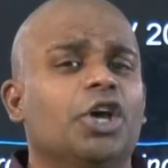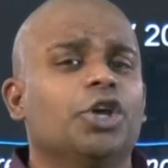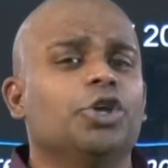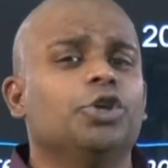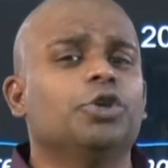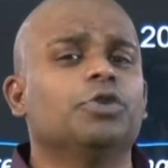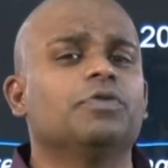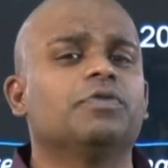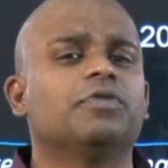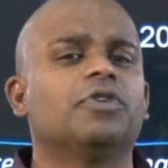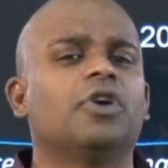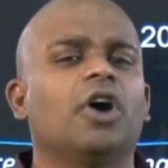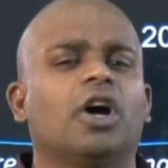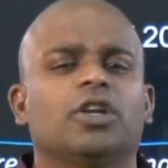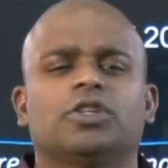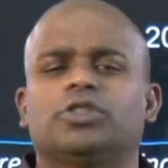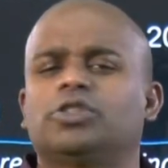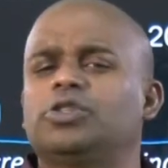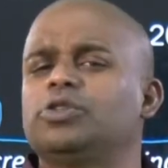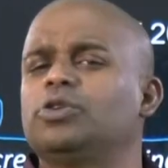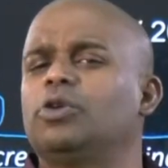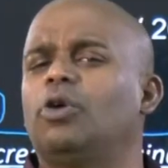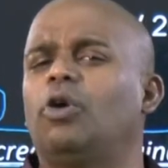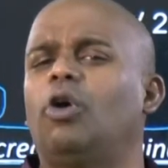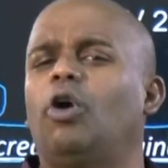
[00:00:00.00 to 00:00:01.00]
you've got
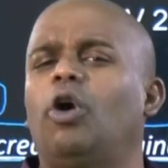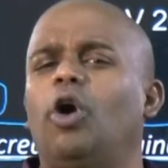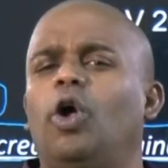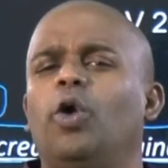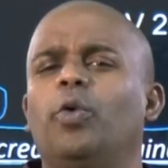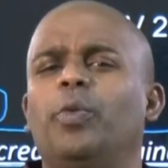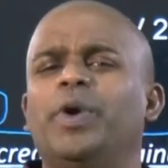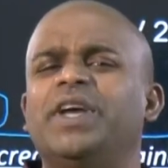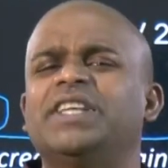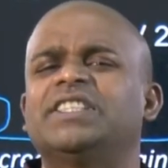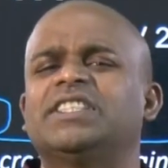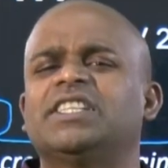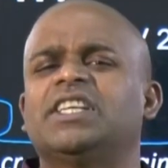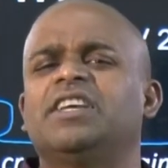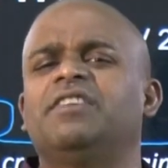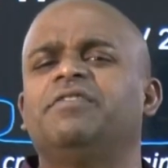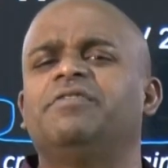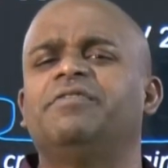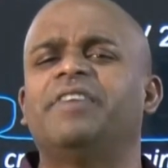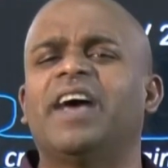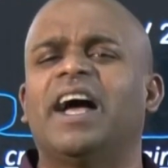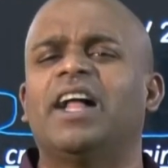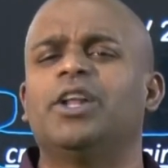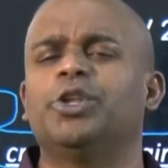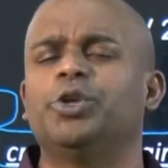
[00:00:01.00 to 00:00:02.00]
to always
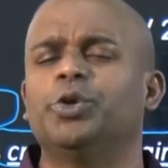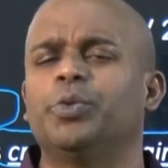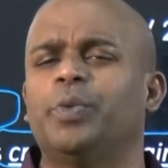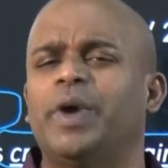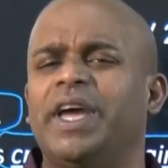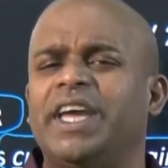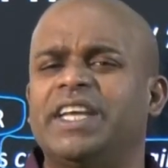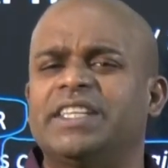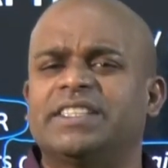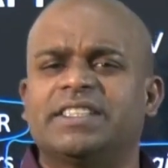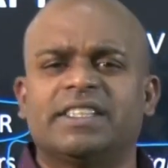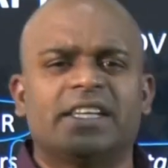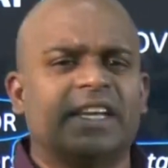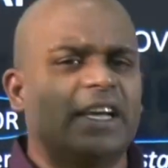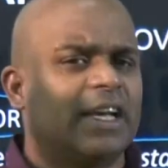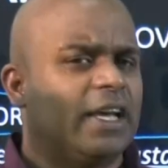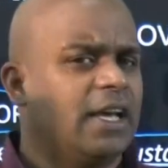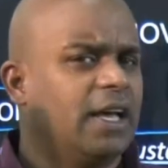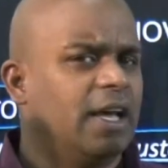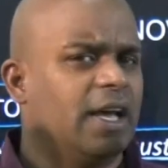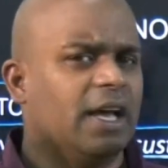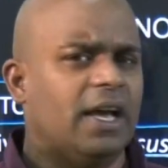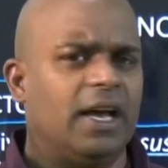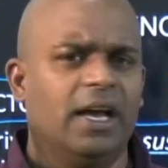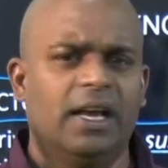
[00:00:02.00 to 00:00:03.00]
evaluate,
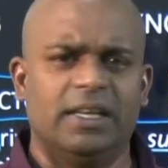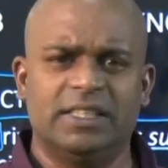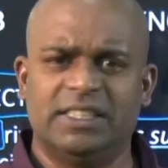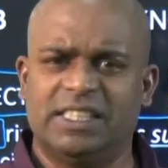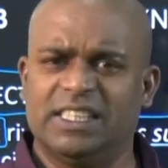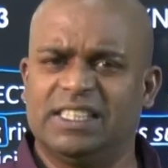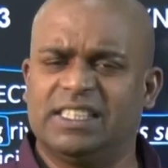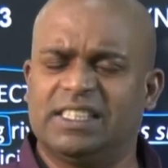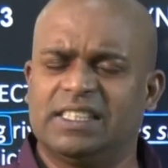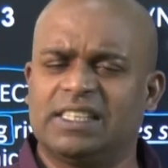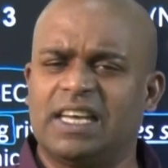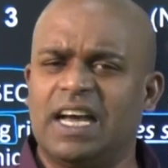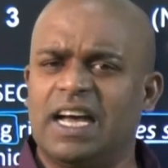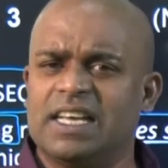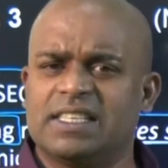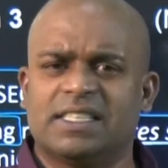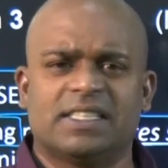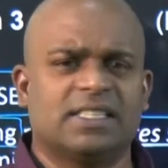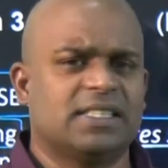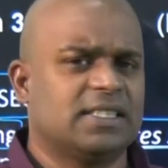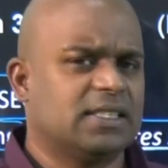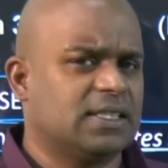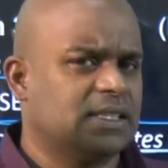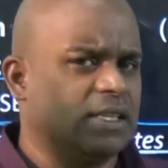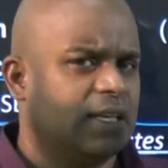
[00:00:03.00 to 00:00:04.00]

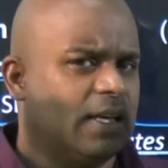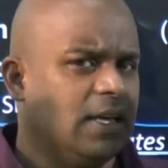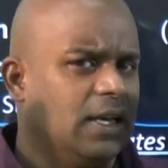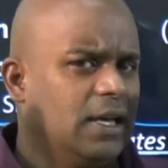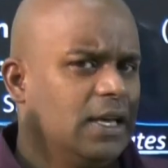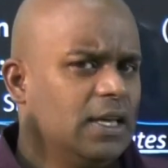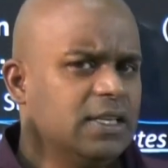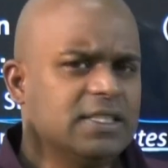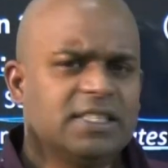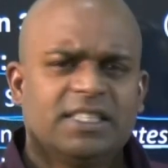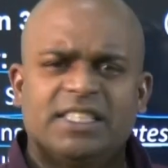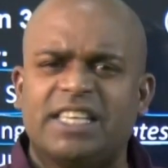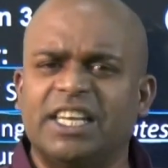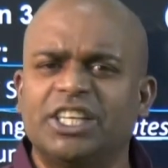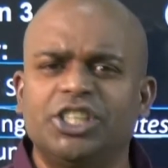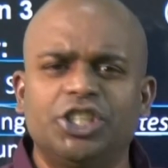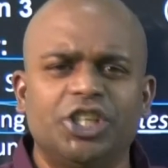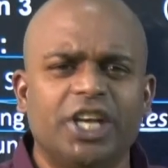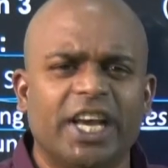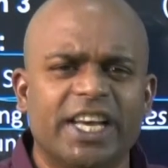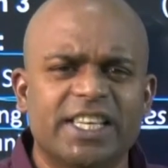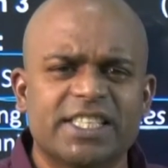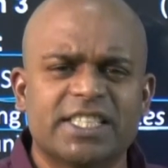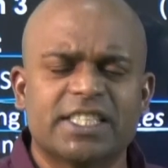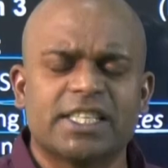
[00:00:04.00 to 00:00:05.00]
discuss,
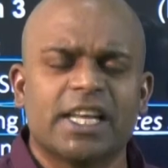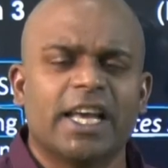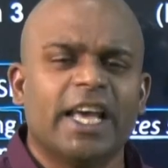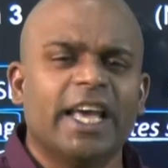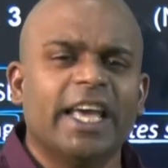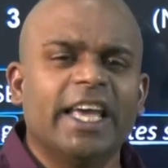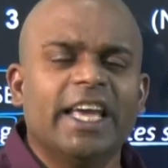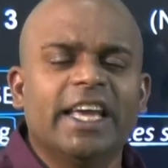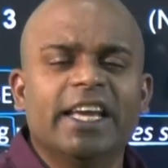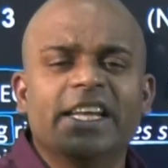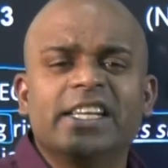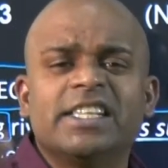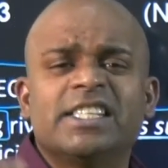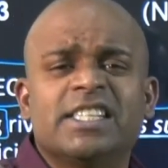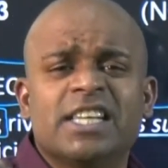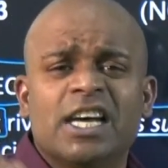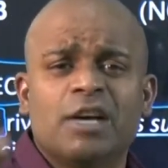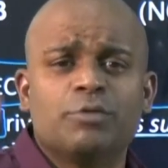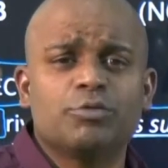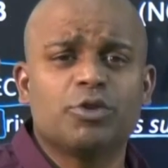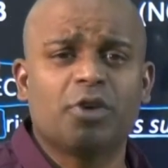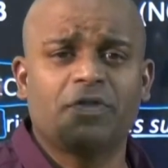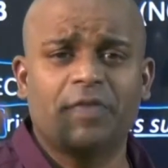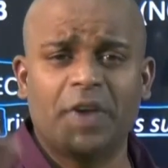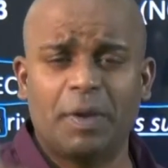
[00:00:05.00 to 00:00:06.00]
suggest in
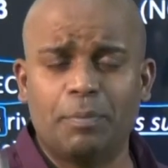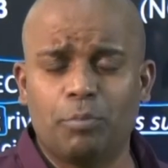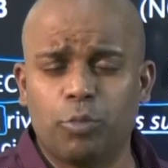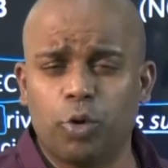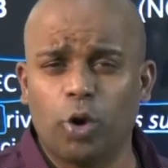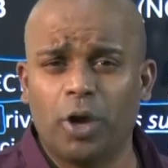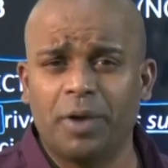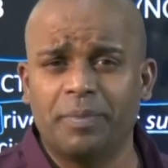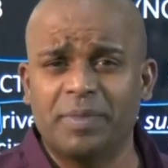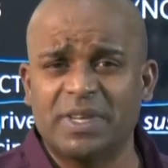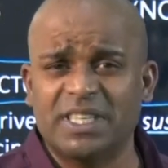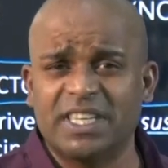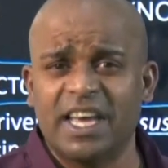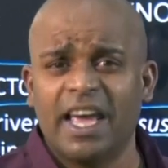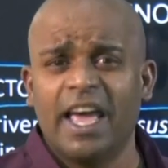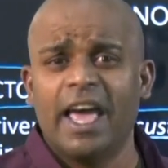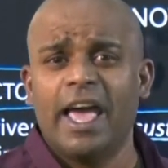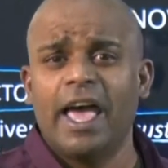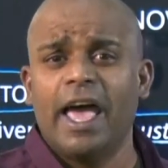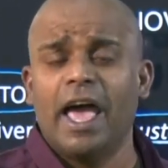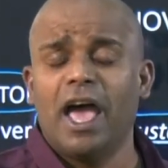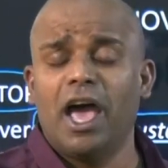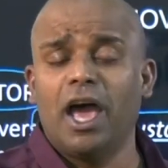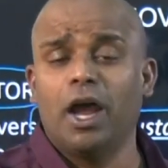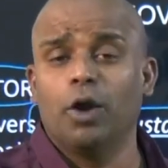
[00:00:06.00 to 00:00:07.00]
terms of employment.
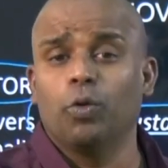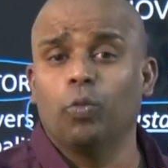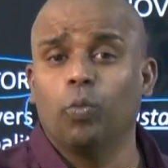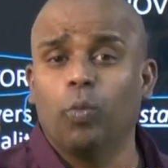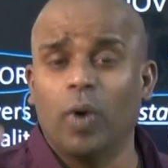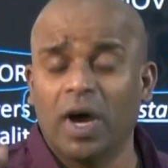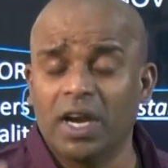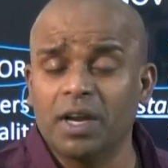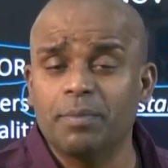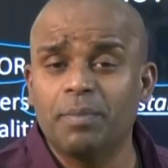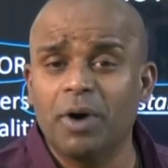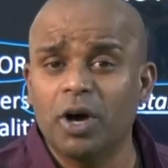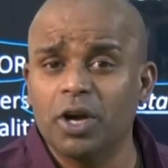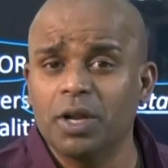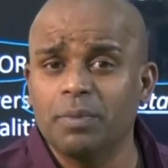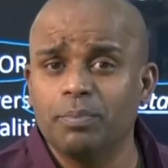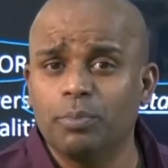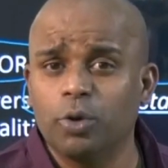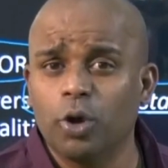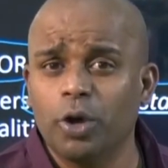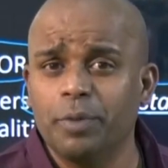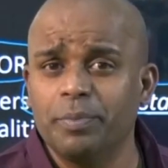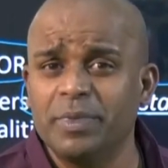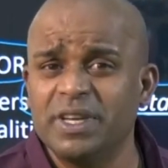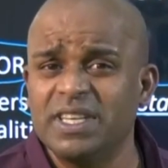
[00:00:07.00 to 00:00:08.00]
And what about
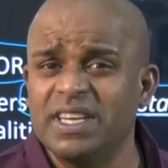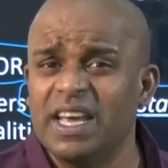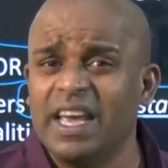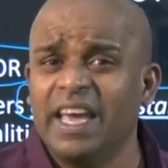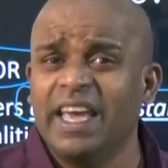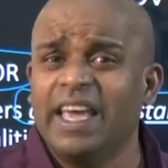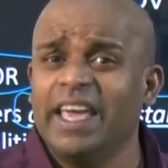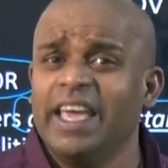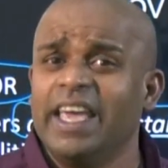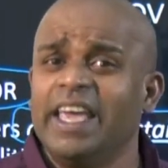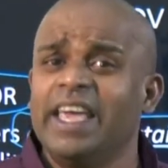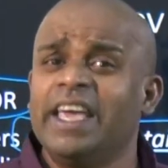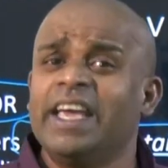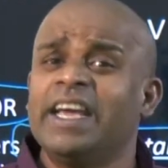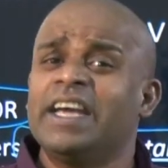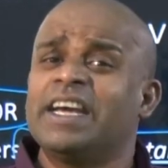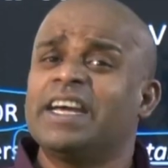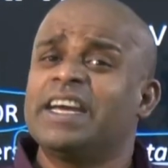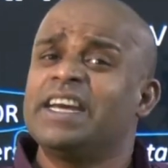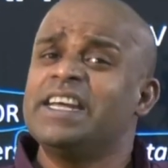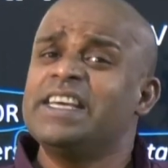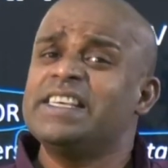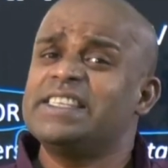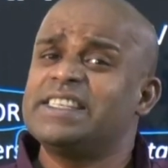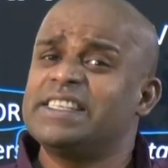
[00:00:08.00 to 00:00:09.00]
employment?
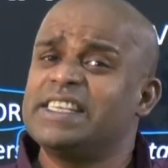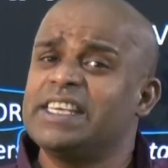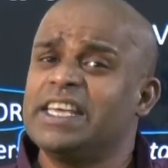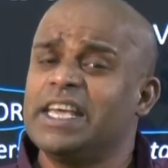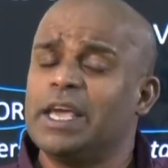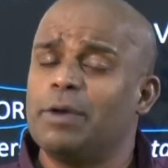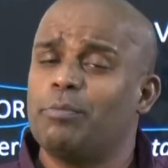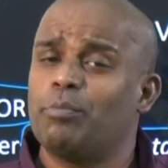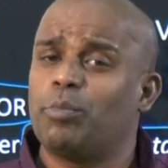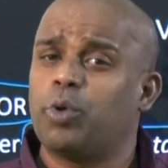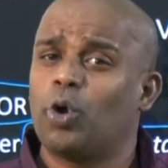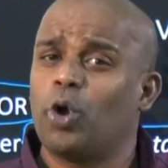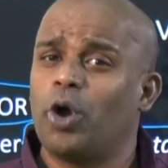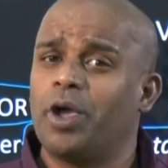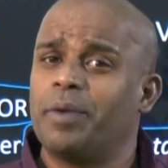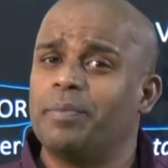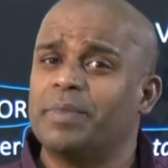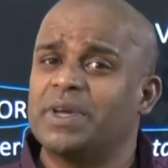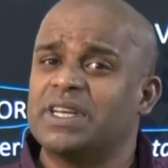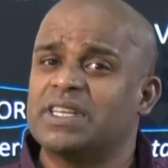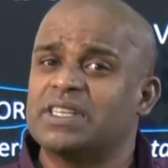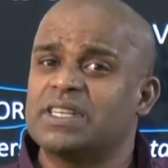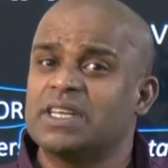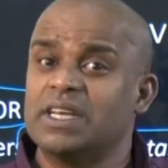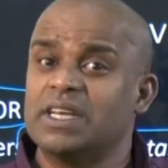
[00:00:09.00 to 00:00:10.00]
Increasing employment,